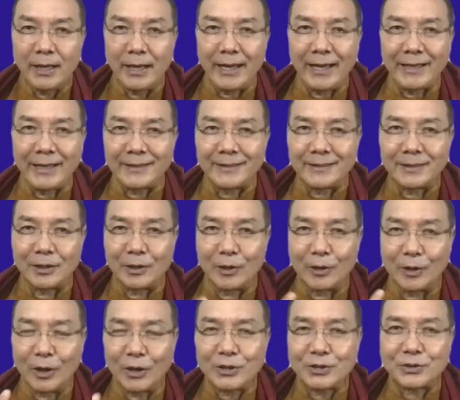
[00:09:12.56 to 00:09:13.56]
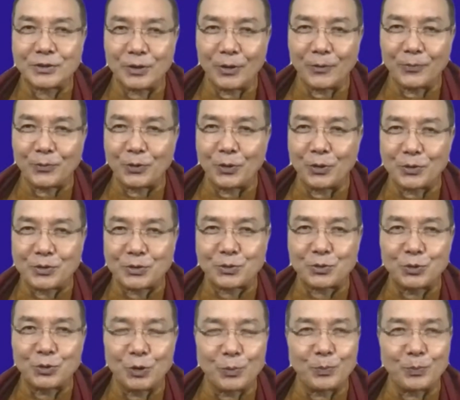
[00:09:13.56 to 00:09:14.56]
And lost of those
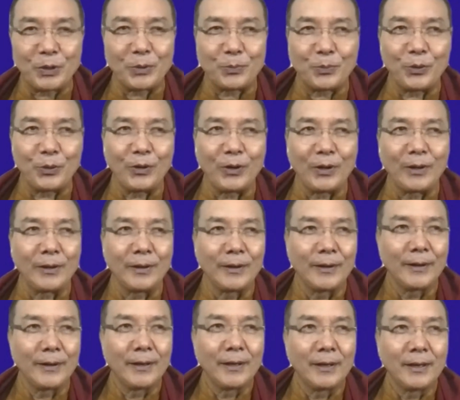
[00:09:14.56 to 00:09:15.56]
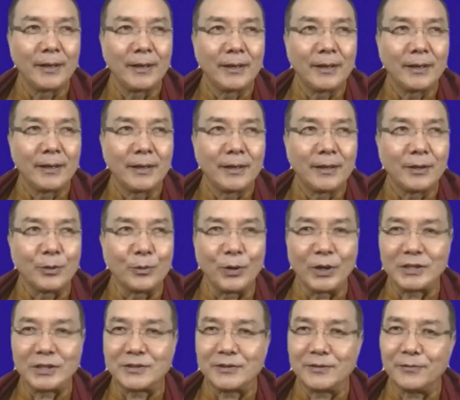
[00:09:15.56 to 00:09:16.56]
2 people
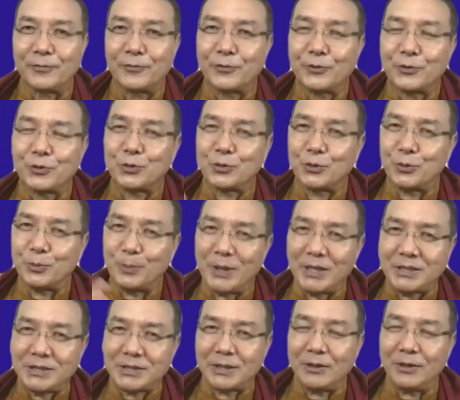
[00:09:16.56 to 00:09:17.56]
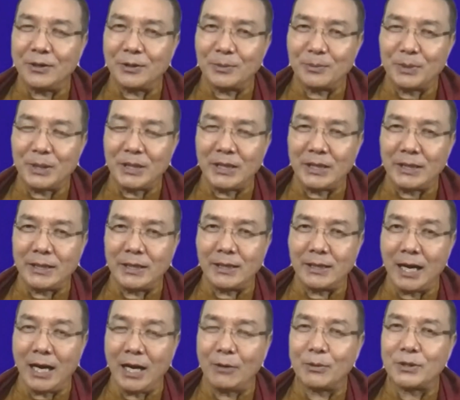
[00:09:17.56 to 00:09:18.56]
was too much on me
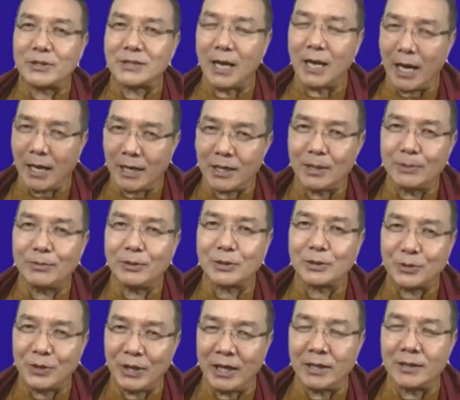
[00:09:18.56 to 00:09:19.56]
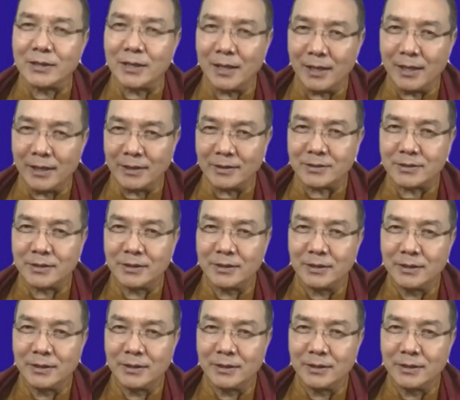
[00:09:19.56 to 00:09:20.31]
that I was unable to handle it.